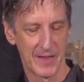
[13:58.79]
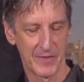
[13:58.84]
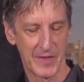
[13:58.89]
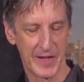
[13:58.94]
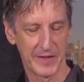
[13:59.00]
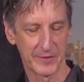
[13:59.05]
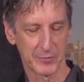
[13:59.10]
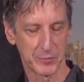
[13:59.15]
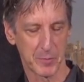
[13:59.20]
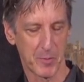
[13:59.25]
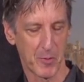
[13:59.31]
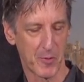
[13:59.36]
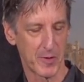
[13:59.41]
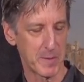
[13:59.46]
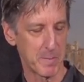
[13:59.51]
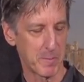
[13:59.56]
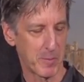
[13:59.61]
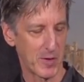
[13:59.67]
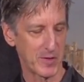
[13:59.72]
that his
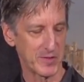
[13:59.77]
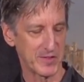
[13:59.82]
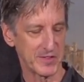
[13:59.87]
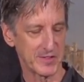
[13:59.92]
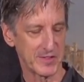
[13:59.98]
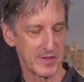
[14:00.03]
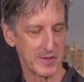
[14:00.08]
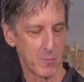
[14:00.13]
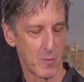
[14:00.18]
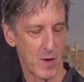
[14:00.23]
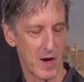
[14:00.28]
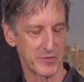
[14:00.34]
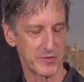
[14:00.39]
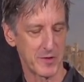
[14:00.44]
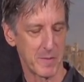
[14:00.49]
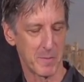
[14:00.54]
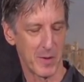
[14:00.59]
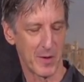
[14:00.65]
reported purchase of the Washington